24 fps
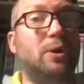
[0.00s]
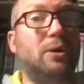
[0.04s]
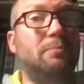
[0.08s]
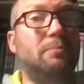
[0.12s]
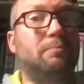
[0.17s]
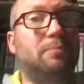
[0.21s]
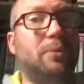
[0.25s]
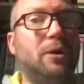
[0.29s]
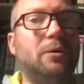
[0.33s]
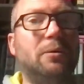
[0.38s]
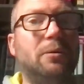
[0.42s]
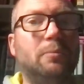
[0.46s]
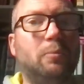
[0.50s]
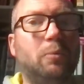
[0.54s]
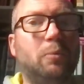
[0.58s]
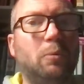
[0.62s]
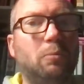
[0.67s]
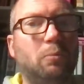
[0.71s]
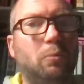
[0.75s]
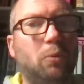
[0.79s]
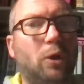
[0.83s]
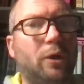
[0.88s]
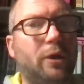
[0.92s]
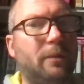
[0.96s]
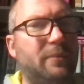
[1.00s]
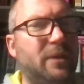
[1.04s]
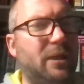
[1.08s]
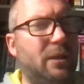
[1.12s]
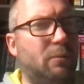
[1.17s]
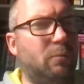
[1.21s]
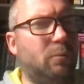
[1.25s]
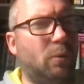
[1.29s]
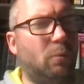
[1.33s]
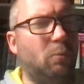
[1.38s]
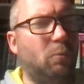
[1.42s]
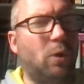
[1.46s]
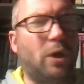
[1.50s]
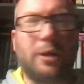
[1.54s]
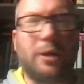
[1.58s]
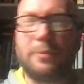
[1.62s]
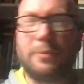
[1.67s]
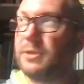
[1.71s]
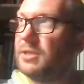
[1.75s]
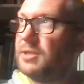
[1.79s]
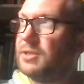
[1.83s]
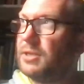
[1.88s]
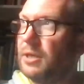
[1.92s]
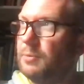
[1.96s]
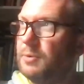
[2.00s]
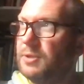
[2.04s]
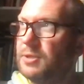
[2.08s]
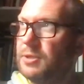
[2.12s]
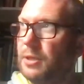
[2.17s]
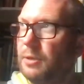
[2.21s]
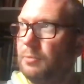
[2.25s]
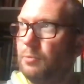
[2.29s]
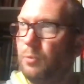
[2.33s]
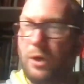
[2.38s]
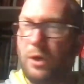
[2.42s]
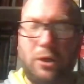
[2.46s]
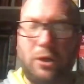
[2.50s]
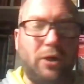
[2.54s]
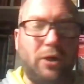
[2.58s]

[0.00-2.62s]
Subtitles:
but what I was going to say was that when